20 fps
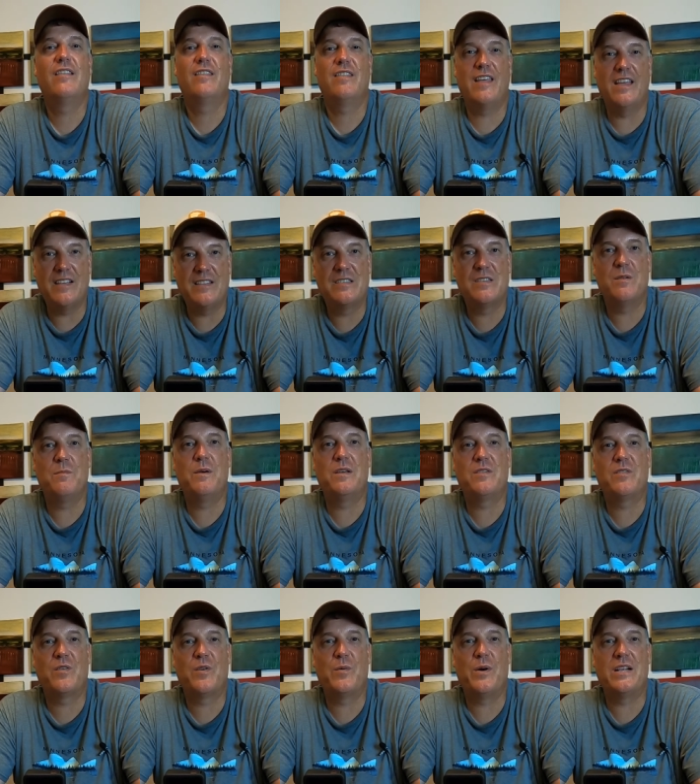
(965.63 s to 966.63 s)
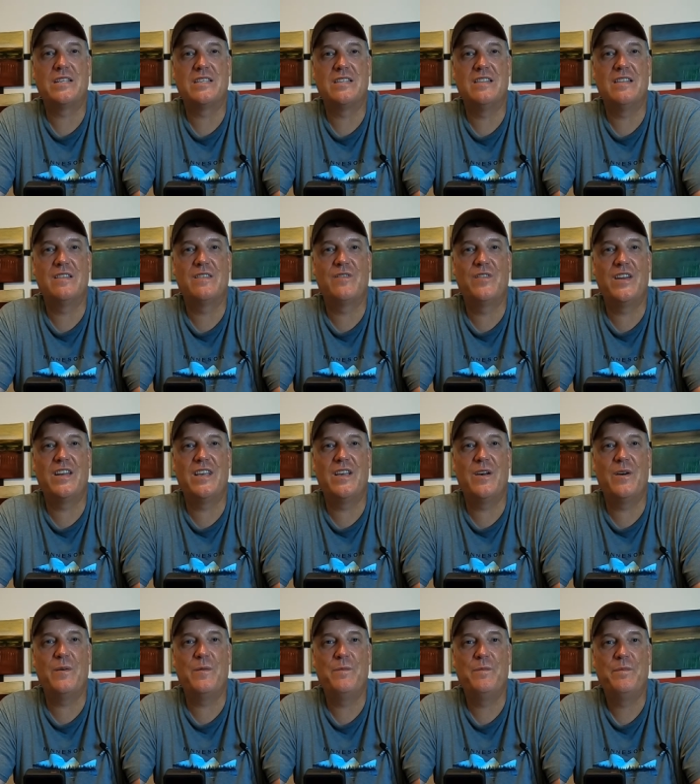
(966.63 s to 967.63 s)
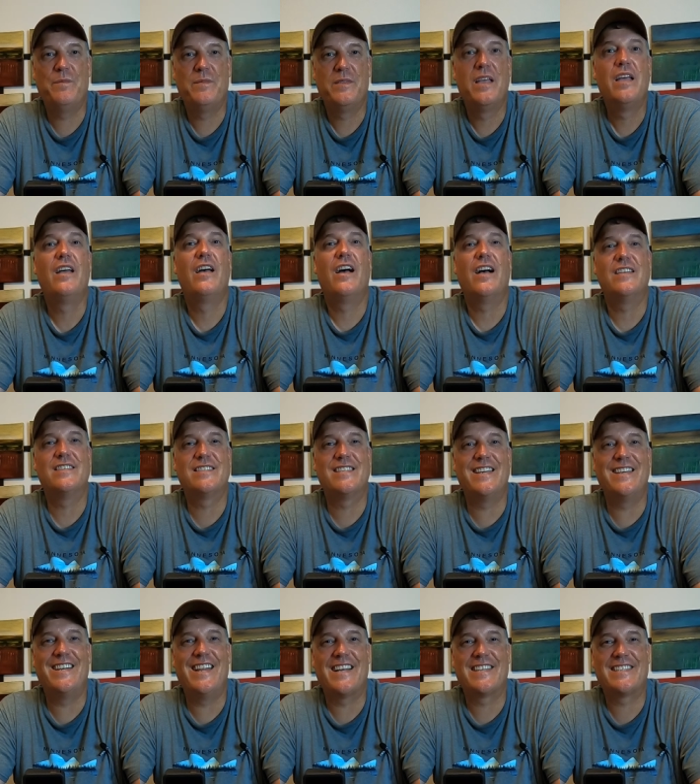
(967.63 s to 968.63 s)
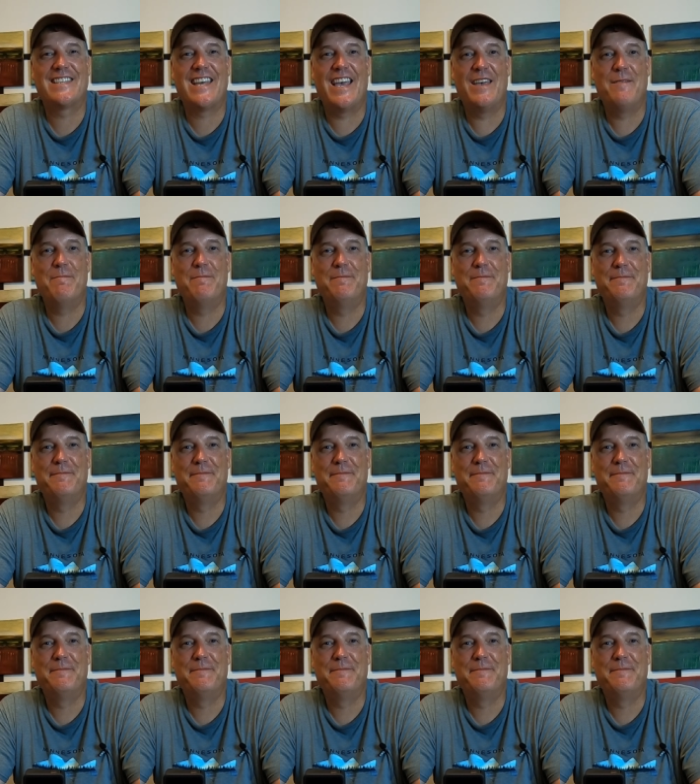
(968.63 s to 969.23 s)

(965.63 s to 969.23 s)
thanks so much for watching this video. I'll see you next time.